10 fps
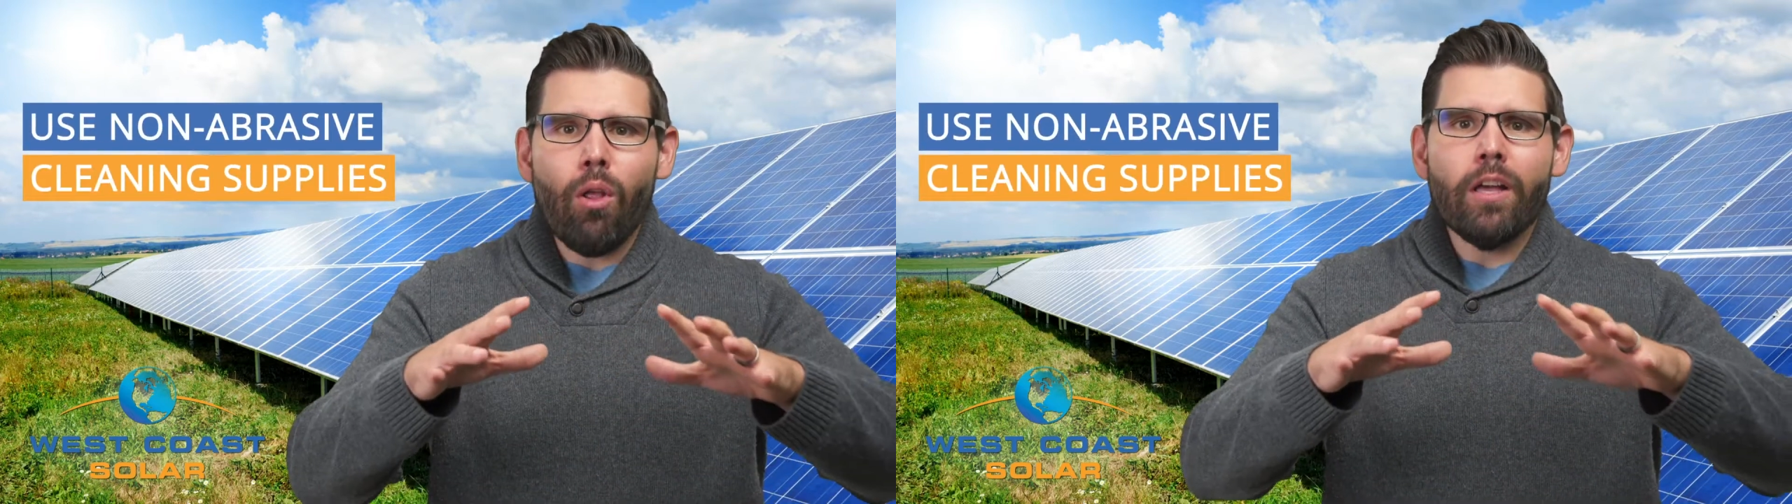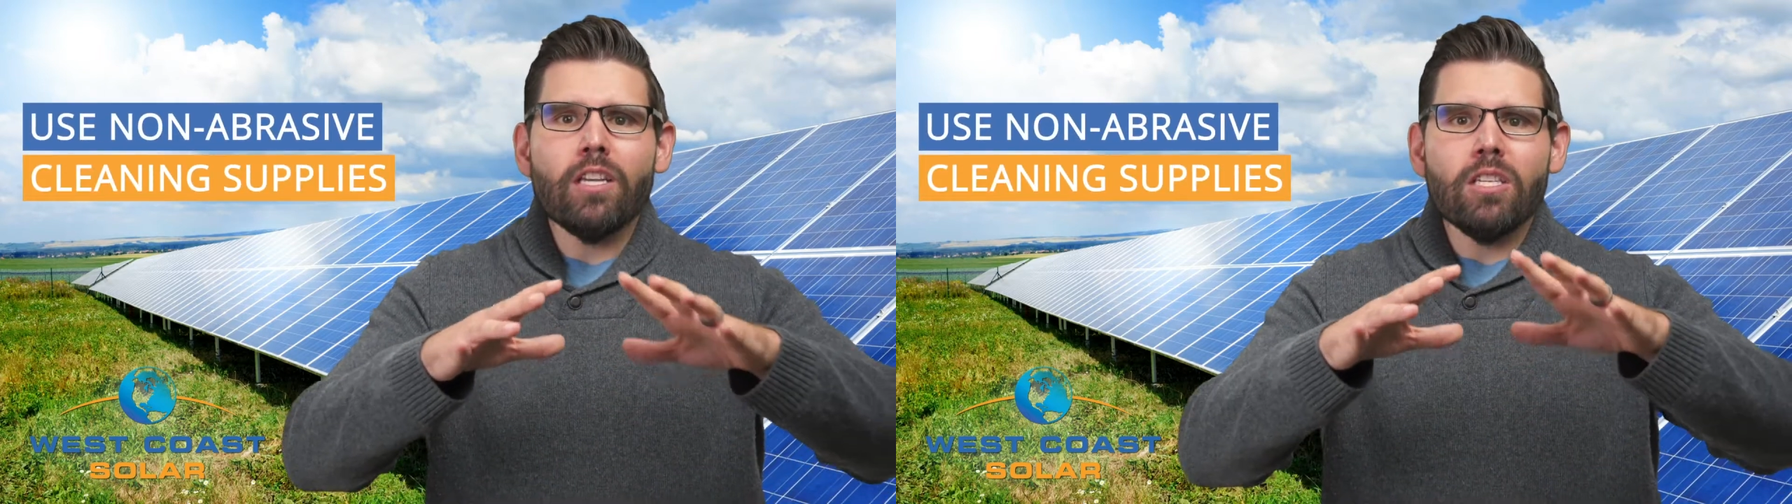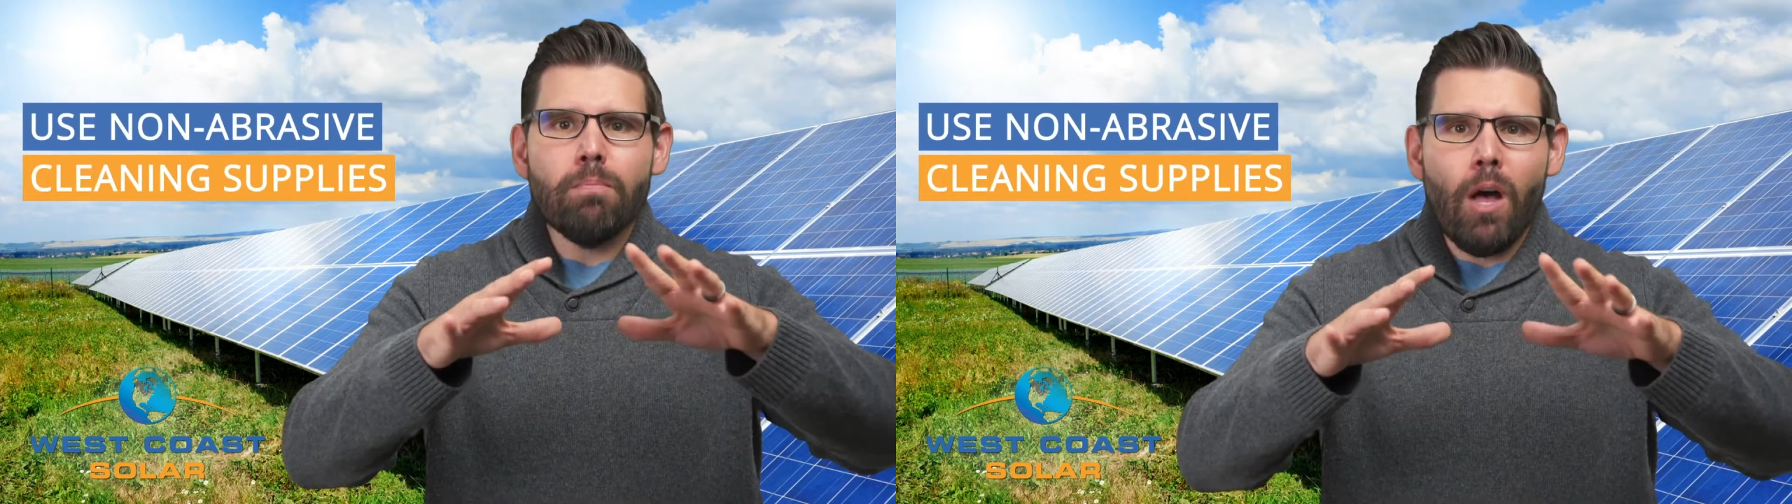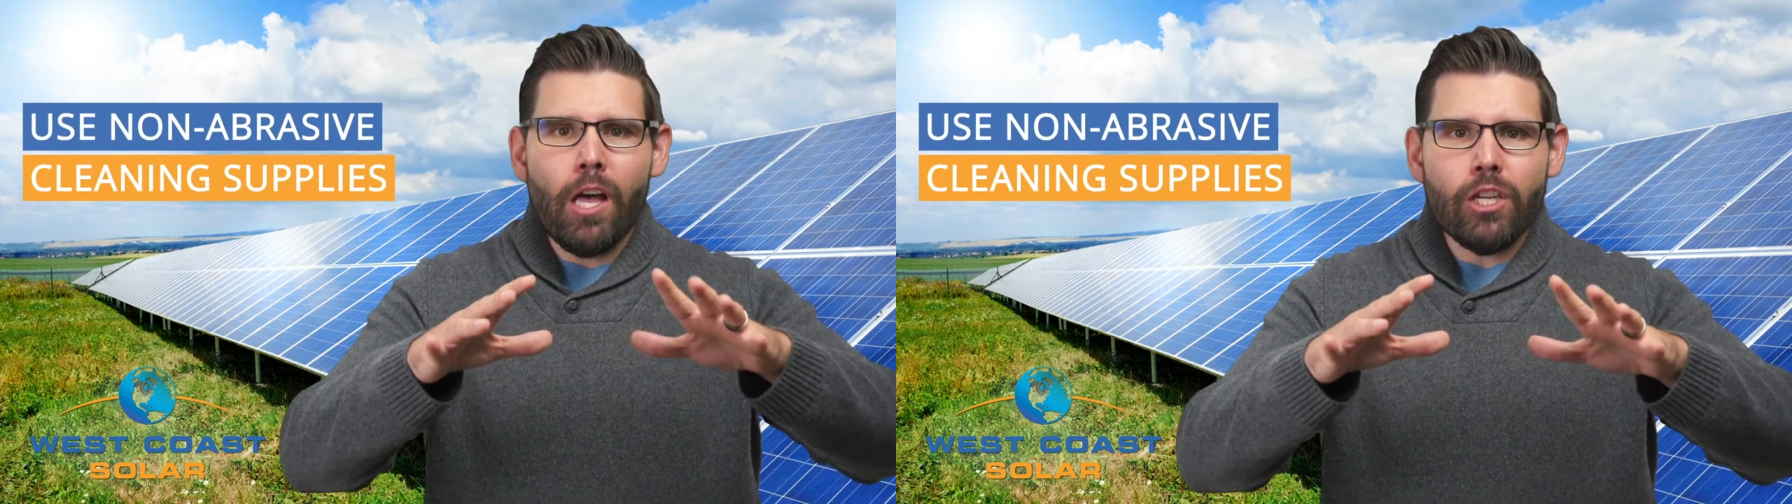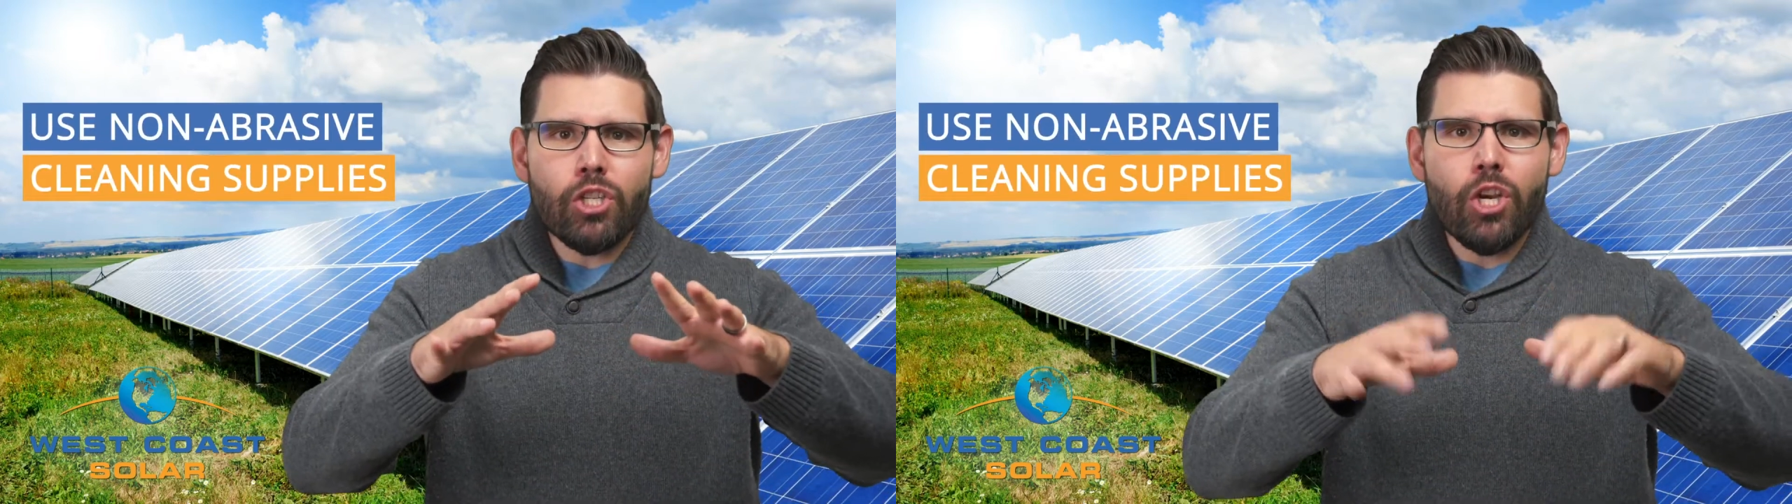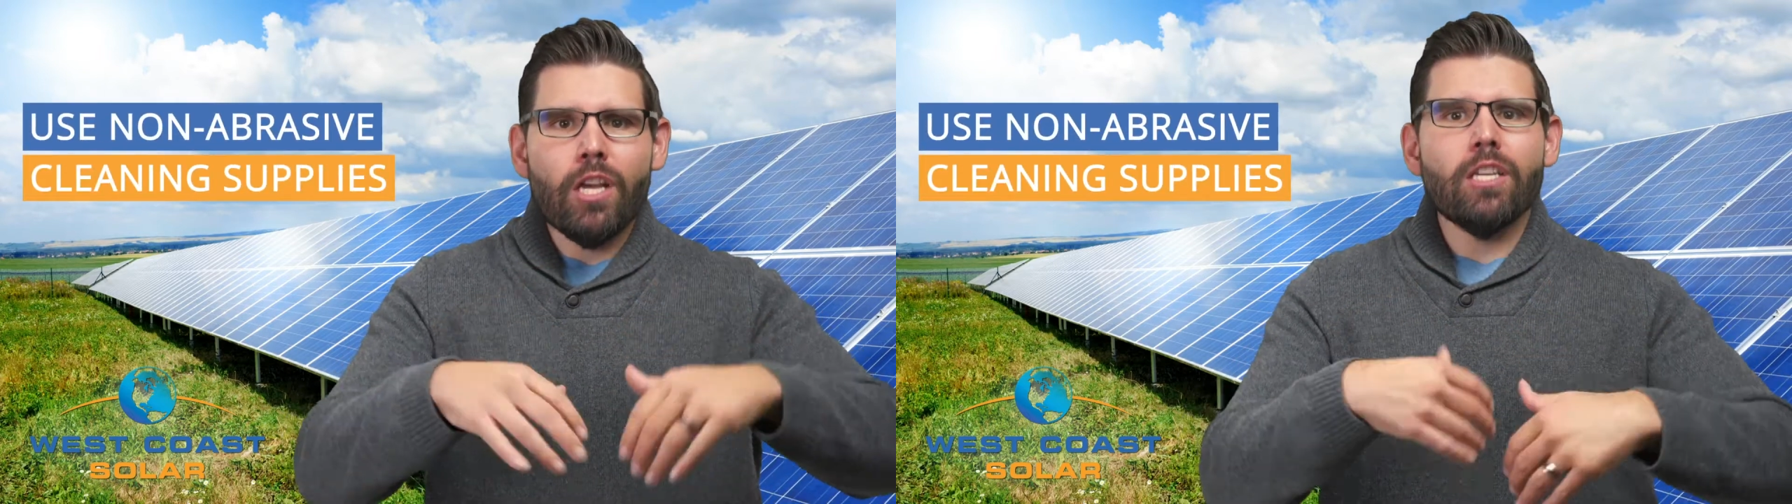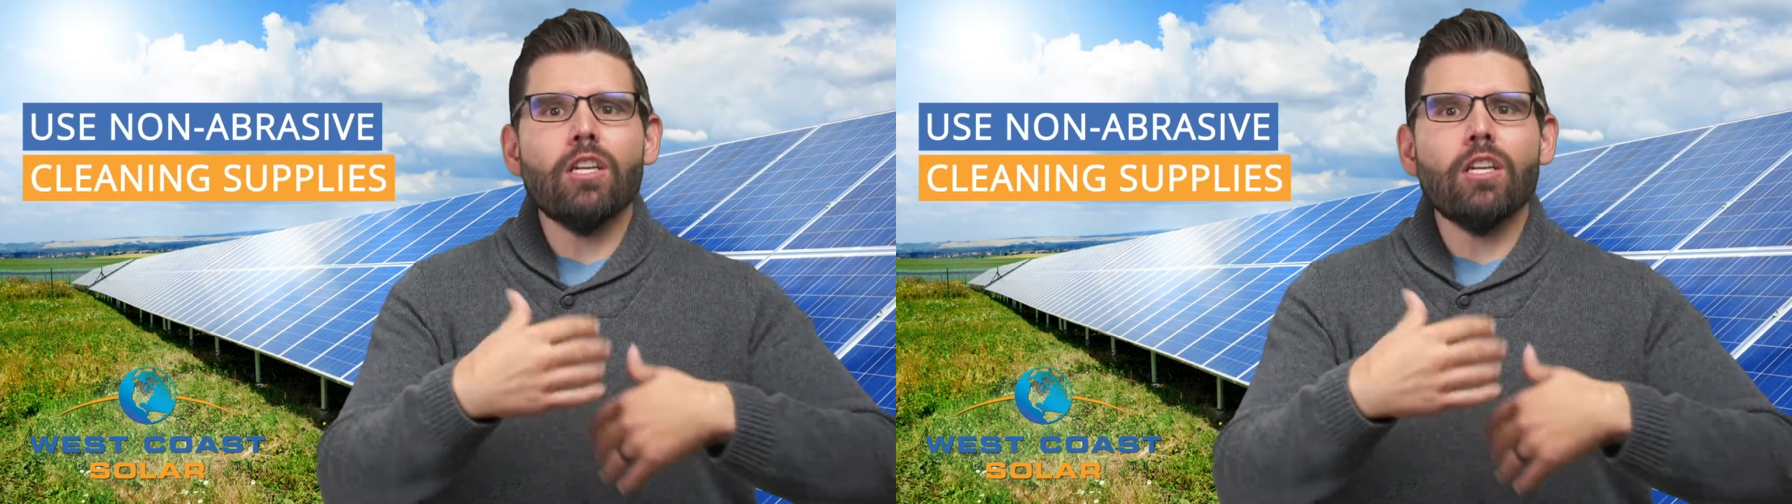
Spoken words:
and a sponge to